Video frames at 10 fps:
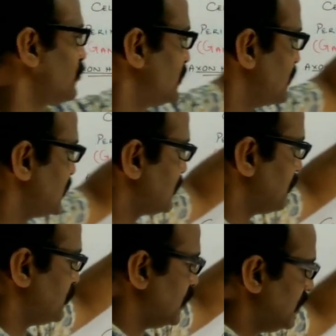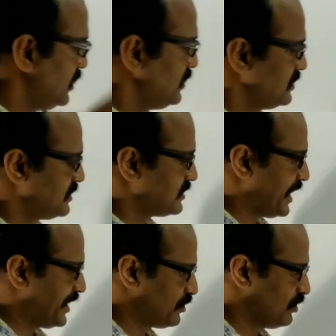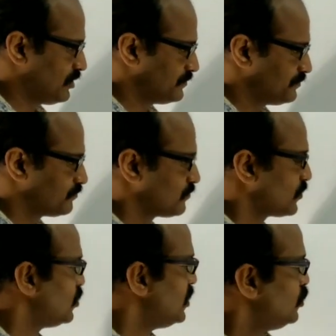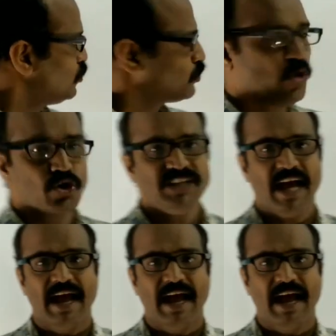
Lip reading: processes of the cyton. Those